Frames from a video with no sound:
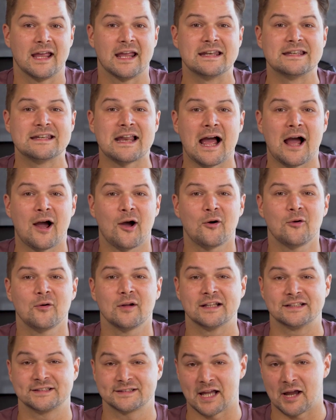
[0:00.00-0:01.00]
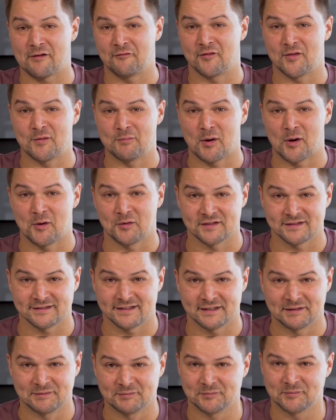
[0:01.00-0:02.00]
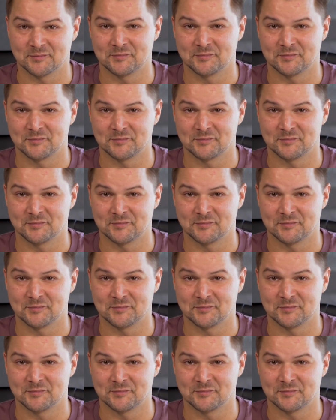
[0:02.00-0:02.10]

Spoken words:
And now it's time for the bonus tip.